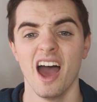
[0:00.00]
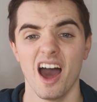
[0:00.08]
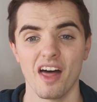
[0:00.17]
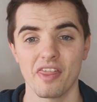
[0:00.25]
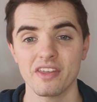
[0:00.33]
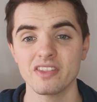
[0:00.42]

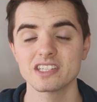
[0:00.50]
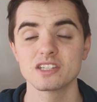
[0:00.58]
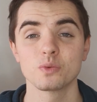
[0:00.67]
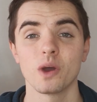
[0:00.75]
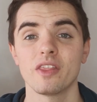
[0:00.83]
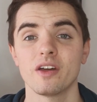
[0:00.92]
I think this is
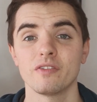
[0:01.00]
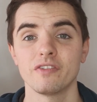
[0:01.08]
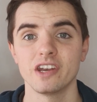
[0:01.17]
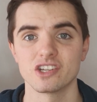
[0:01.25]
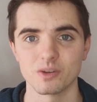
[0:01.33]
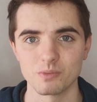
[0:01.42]
where they'll
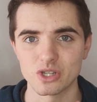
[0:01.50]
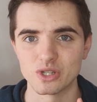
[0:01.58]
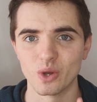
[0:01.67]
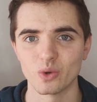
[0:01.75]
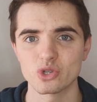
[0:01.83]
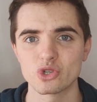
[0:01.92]
finish. I'm just
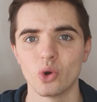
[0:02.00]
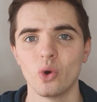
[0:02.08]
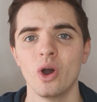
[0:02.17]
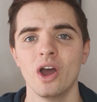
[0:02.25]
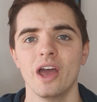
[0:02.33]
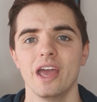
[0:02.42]
not
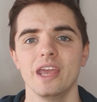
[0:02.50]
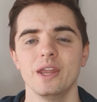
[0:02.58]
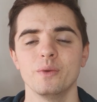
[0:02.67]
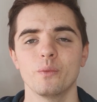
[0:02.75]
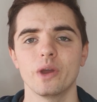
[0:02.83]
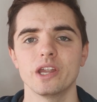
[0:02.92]
sure
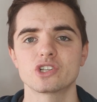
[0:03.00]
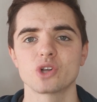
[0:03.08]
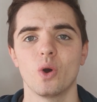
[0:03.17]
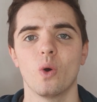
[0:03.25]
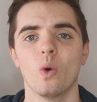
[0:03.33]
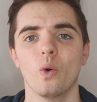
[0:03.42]
in
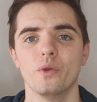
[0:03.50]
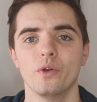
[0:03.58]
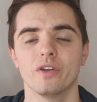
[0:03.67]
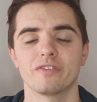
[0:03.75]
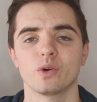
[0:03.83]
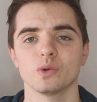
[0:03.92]
which order,
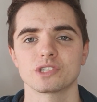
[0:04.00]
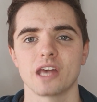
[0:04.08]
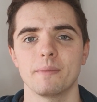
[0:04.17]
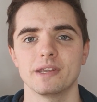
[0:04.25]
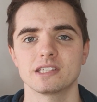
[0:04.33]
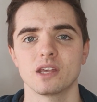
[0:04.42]
and of course that
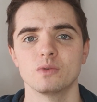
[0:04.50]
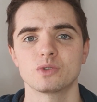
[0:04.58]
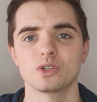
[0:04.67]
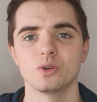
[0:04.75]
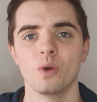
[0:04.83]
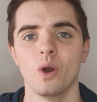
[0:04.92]
means those
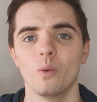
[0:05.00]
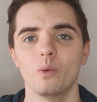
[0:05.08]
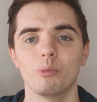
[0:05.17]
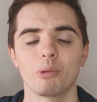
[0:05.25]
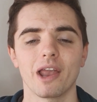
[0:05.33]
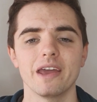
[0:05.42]
two will
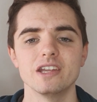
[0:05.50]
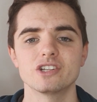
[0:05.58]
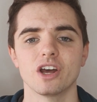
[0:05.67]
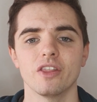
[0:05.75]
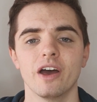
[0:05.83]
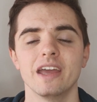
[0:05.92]
play each
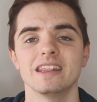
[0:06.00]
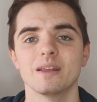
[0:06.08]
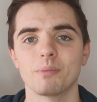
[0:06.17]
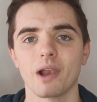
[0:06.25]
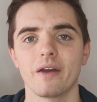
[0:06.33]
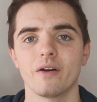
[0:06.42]
other in the
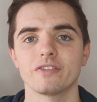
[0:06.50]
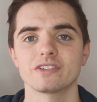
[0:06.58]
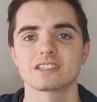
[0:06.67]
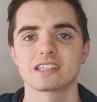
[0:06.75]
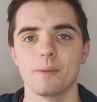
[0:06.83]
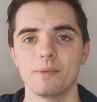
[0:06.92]
playoff
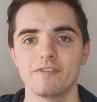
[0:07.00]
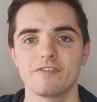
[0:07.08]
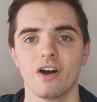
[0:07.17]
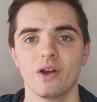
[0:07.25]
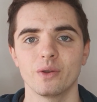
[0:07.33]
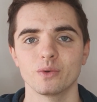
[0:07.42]

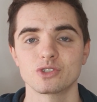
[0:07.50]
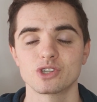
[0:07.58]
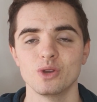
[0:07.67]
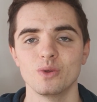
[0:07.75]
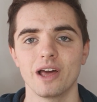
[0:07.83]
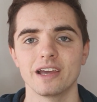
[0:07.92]
semi-finals.
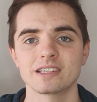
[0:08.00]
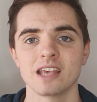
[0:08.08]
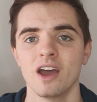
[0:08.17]
2 legs.